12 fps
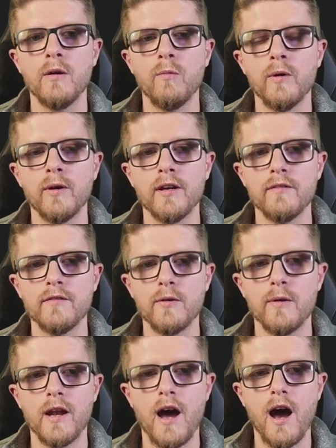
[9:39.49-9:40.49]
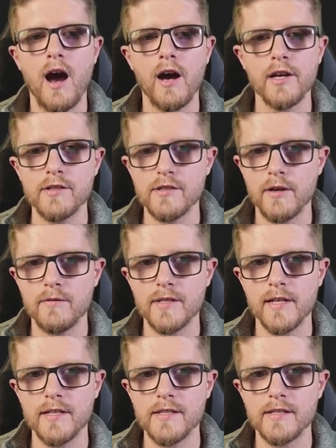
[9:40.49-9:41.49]
will give you an ISO
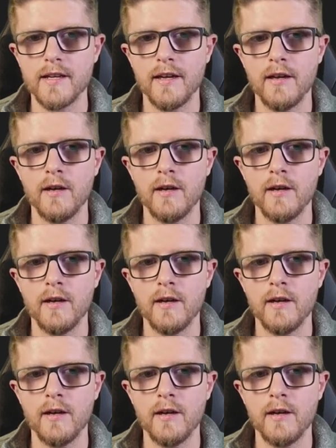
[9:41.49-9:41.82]
disk,